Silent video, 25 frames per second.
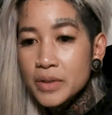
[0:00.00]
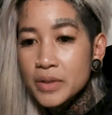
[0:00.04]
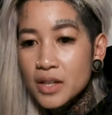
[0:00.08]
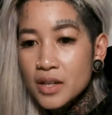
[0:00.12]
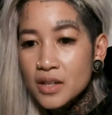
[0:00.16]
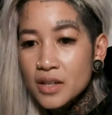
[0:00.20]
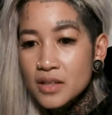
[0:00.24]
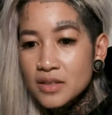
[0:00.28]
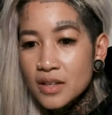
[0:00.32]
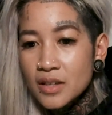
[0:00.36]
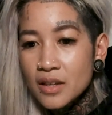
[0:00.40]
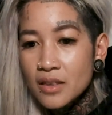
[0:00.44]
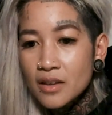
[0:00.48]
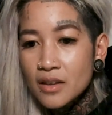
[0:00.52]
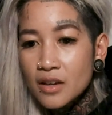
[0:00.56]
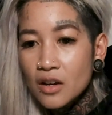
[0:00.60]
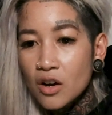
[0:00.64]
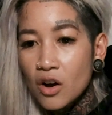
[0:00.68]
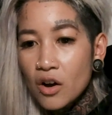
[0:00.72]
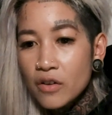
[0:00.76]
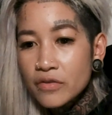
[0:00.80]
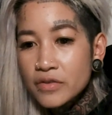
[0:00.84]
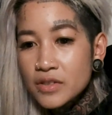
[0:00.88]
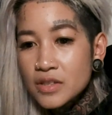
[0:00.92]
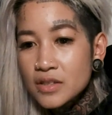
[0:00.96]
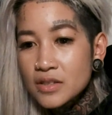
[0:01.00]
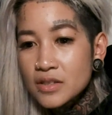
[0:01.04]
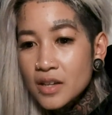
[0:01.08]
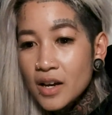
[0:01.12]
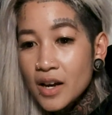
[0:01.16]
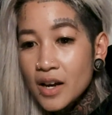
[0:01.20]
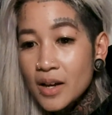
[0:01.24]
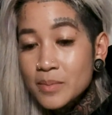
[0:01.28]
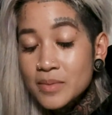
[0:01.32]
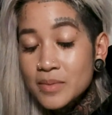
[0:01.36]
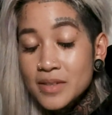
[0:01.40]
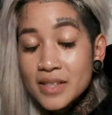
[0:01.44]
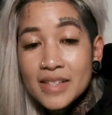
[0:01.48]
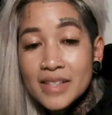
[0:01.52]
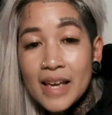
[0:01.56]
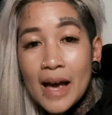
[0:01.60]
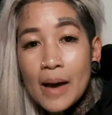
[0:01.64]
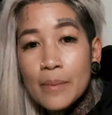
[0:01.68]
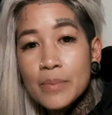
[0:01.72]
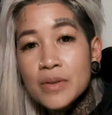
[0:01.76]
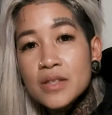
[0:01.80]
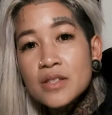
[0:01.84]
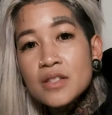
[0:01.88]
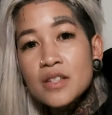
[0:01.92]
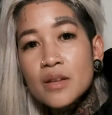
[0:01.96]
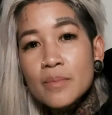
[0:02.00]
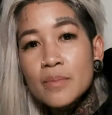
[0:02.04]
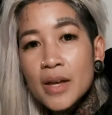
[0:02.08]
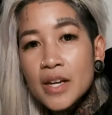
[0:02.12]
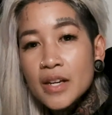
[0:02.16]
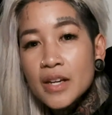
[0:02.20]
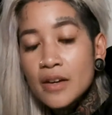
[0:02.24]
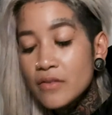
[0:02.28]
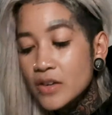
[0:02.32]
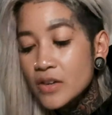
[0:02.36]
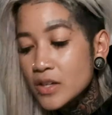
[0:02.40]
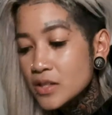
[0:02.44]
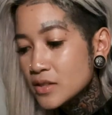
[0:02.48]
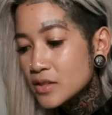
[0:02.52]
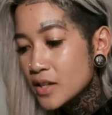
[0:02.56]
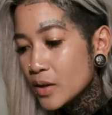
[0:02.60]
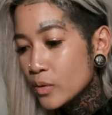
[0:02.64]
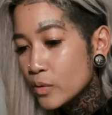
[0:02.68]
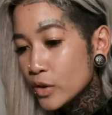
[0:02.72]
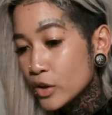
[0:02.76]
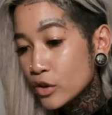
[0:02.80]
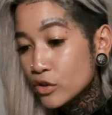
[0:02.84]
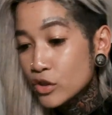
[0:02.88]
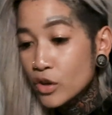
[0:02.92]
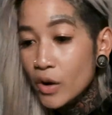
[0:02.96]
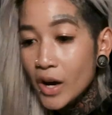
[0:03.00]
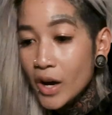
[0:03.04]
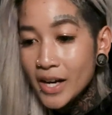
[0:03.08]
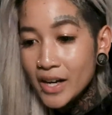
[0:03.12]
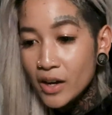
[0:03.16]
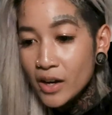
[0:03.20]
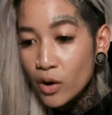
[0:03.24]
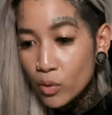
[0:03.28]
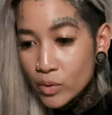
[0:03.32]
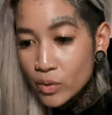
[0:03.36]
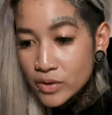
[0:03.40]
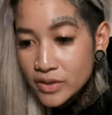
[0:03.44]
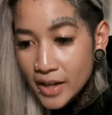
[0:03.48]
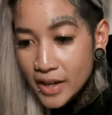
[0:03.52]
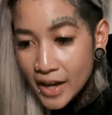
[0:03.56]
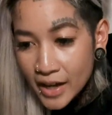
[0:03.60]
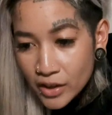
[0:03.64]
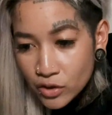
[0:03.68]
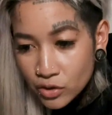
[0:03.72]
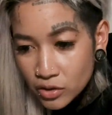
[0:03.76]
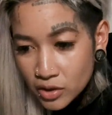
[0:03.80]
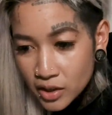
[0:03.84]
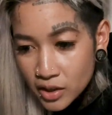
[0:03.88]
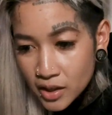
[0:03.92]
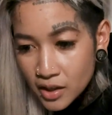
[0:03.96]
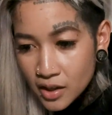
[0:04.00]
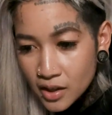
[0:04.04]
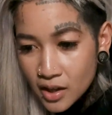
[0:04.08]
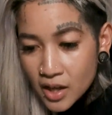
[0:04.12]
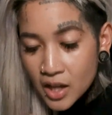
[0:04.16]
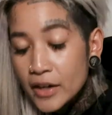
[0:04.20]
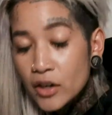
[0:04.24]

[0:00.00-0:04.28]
because I think oftentimes this happens to many of us and we don't know how to always handle it.